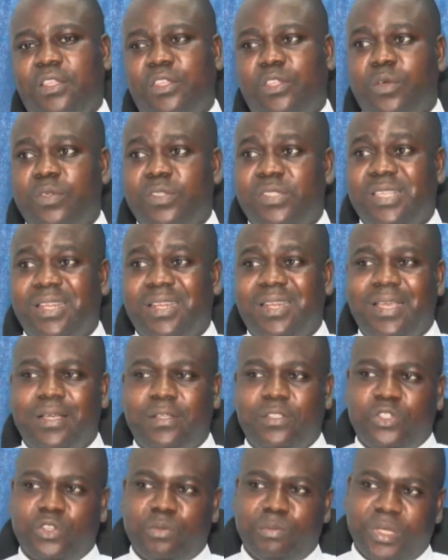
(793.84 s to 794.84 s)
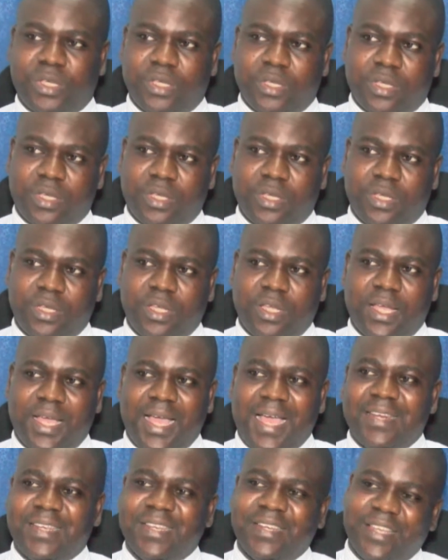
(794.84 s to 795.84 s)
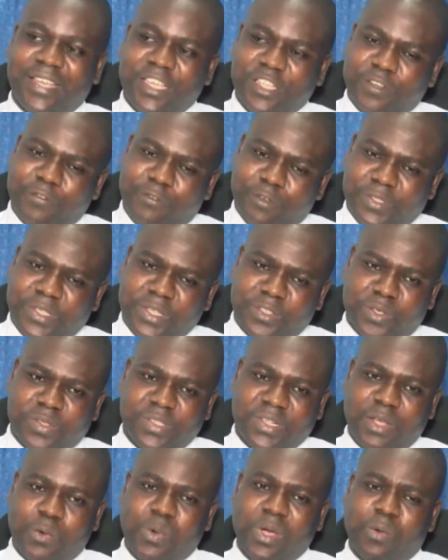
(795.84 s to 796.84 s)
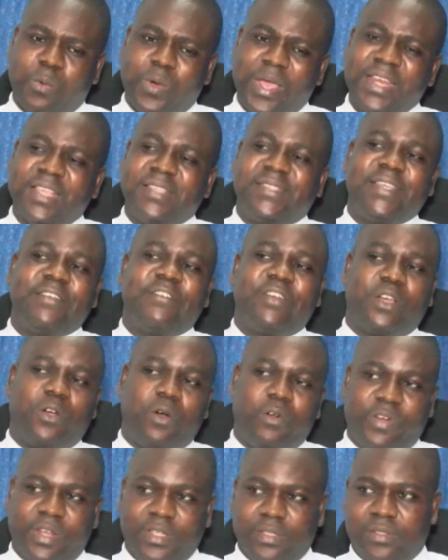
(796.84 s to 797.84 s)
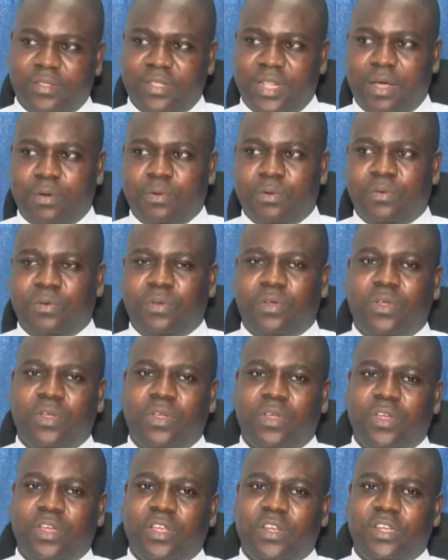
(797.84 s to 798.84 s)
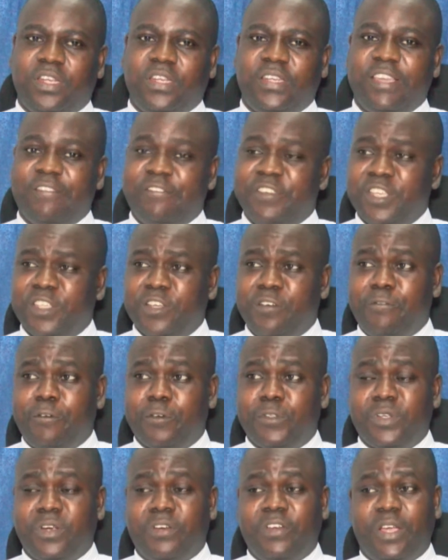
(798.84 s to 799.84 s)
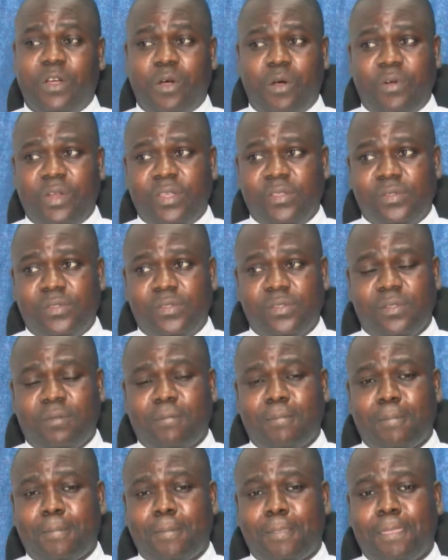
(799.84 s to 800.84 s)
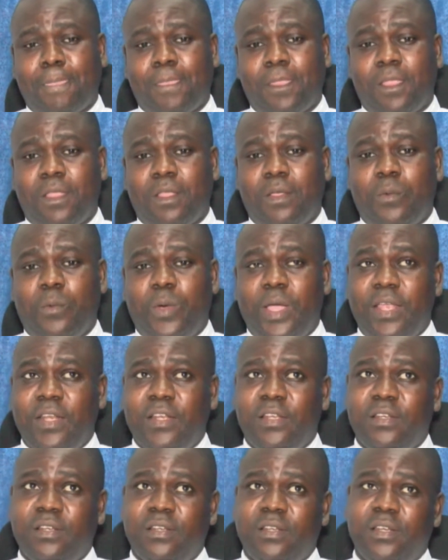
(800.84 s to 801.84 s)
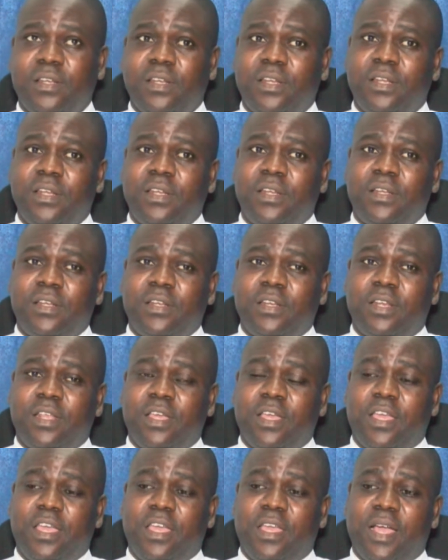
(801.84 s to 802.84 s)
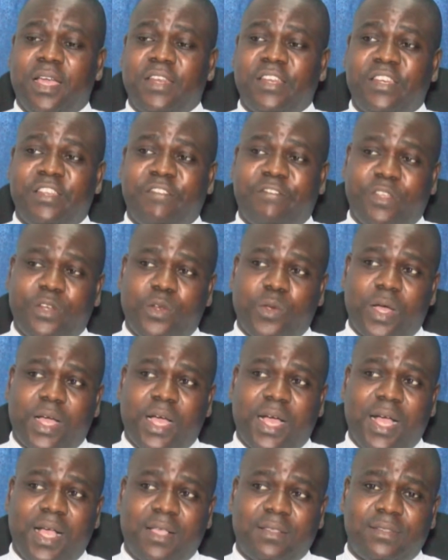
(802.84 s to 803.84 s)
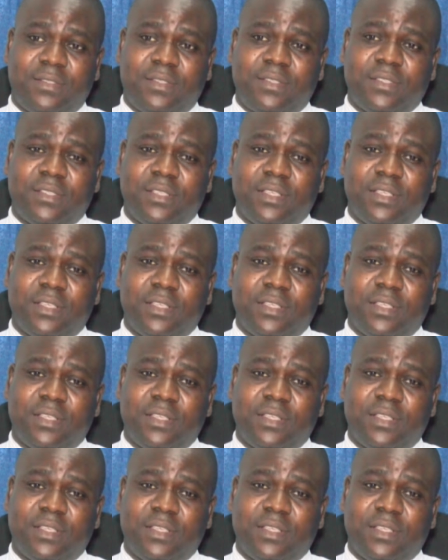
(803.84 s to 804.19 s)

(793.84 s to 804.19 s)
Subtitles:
tonsillectomy. An indication for tonsillectomy, when is it recurrent now? The definition for recurrence, when an individual has